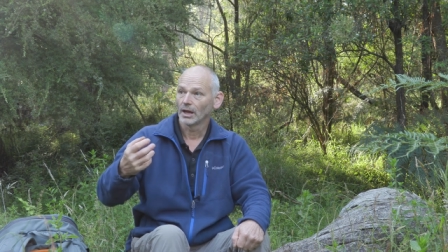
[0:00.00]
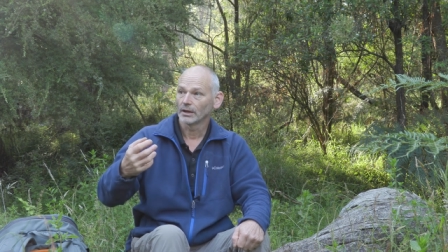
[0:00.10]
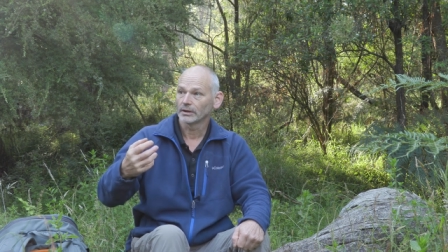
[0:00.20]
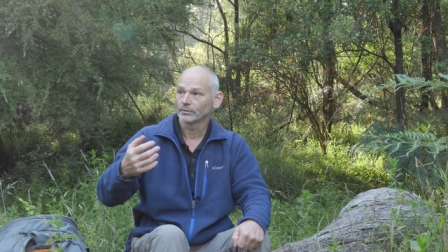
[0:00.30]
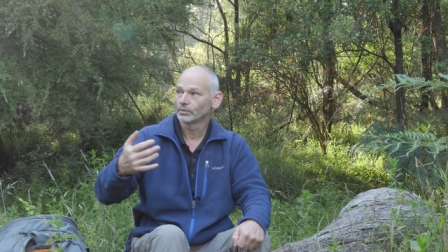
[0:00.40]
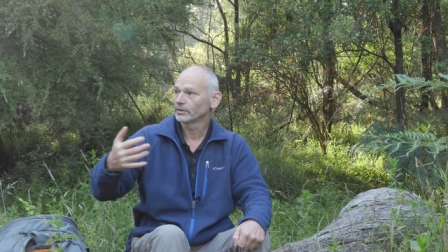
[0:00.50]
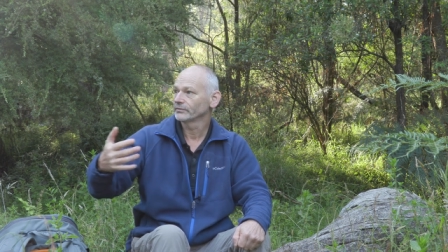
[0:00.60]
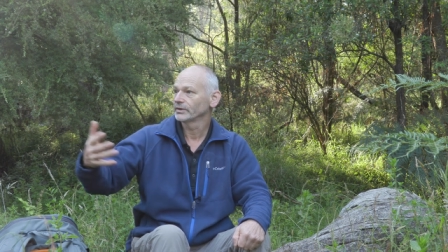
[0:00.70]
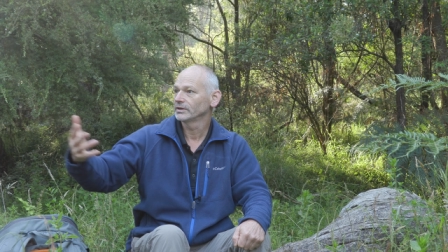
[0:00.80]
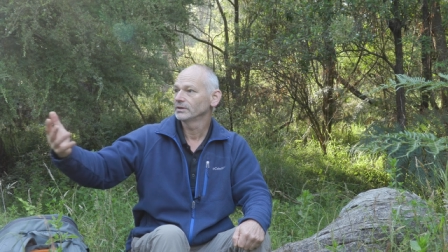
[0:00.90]
uh,
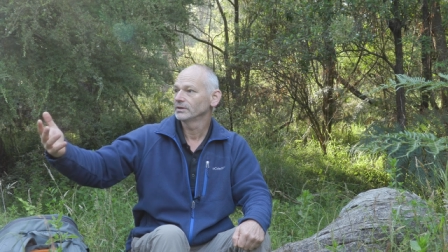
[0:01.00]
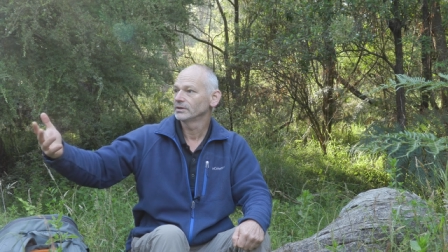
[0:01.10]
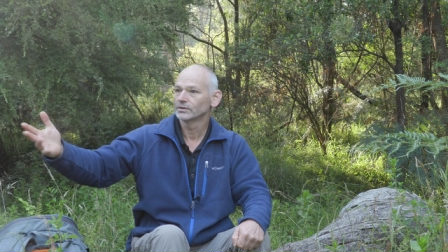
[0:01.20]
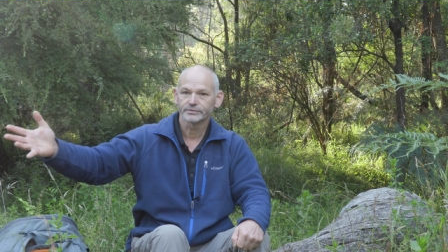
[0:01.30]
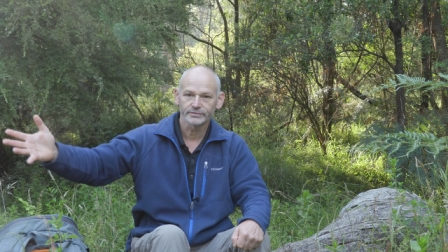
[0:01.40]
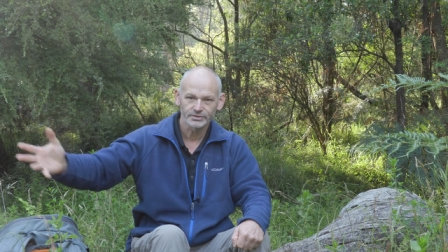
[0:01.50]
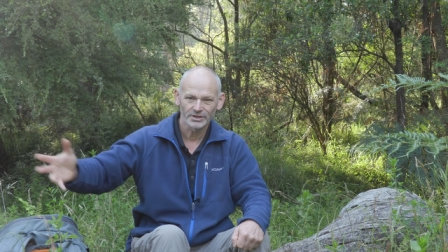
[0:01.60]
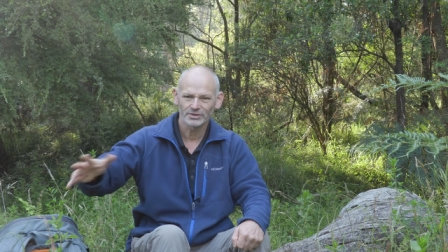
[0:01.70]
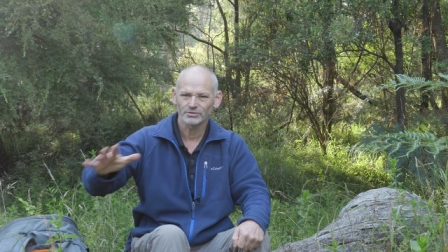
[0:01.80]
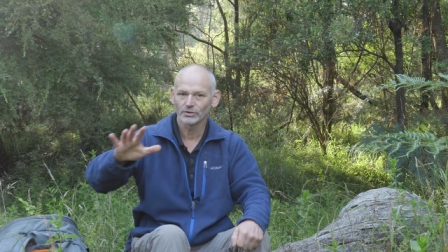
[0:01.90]
work for Healesville
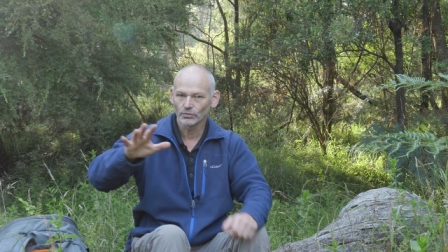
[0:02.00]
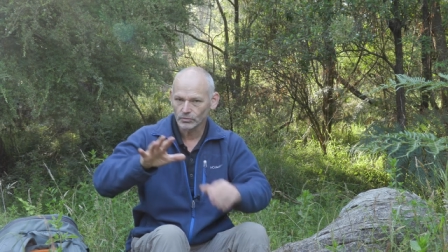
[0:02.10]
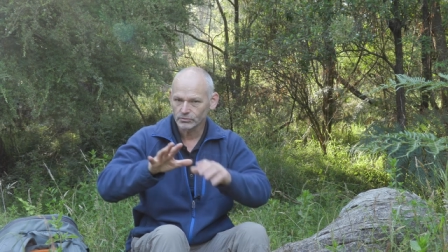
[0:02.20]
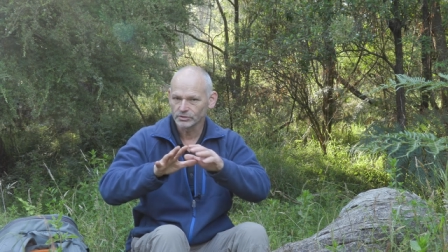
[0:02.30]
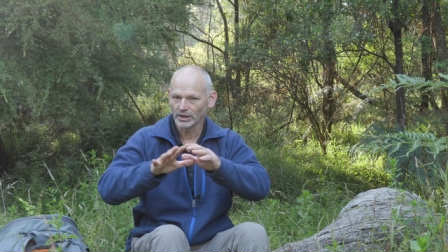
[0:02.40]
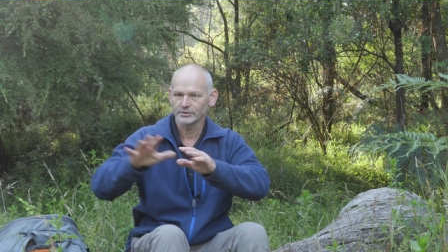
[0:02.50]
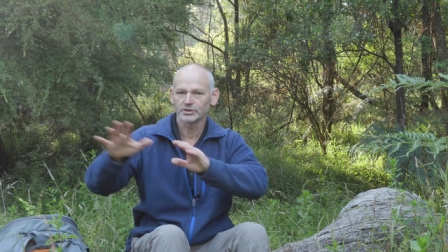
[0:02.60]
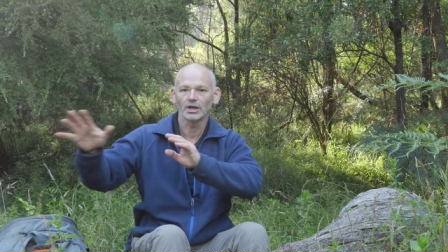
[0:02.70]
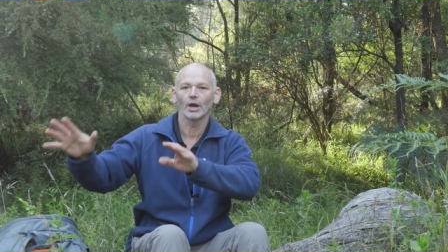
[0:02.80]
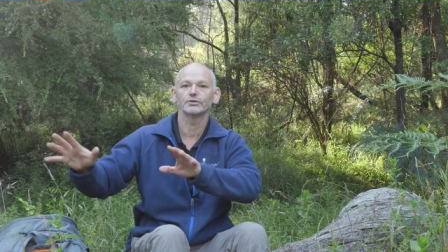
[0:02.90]
Sanctuary, you know,
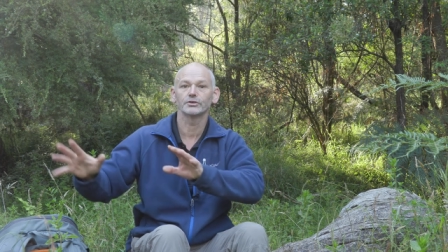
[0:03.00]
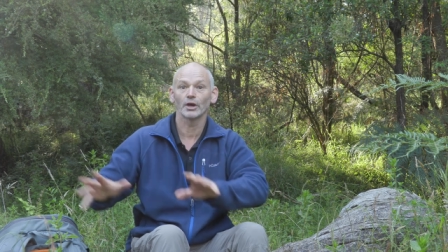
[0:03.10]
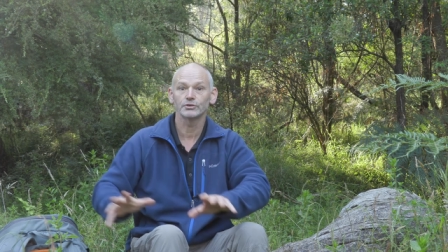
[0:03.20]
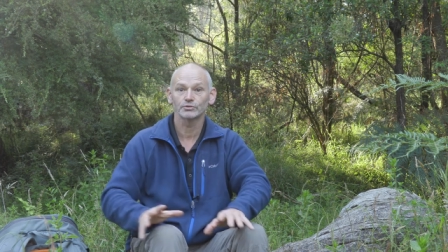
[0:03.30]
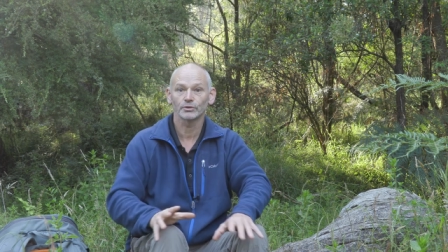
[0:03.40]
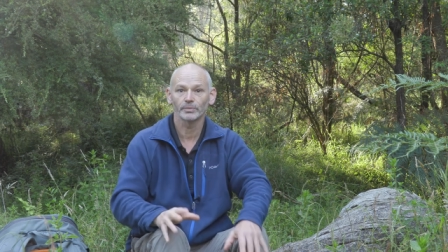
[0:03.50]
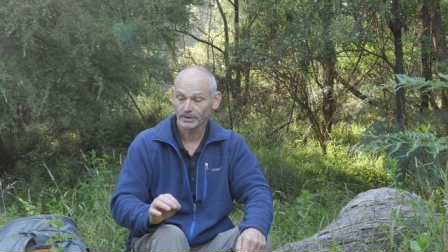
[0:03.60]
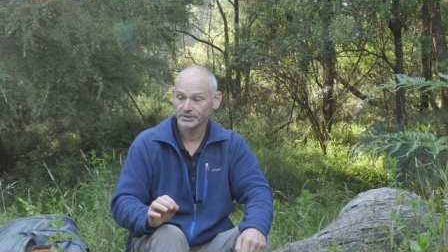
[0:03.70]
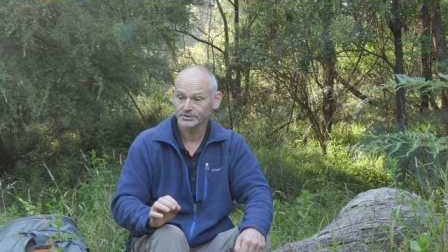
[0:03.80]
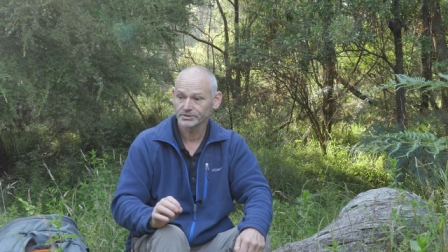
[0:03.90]
to go to those sort of
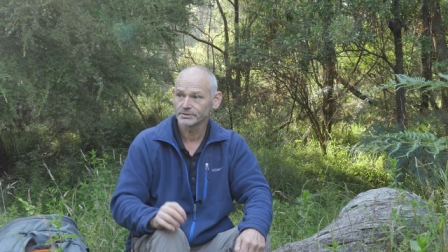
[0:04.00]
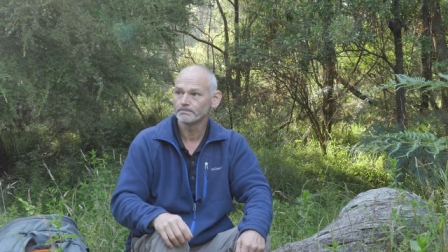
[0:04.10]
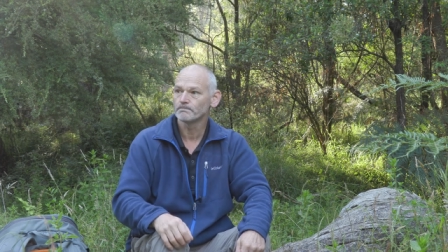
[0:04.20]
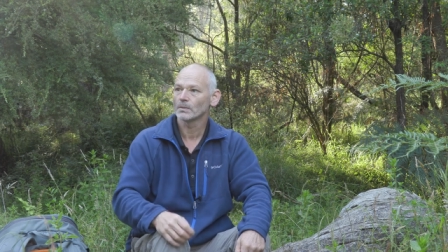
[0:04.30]
places.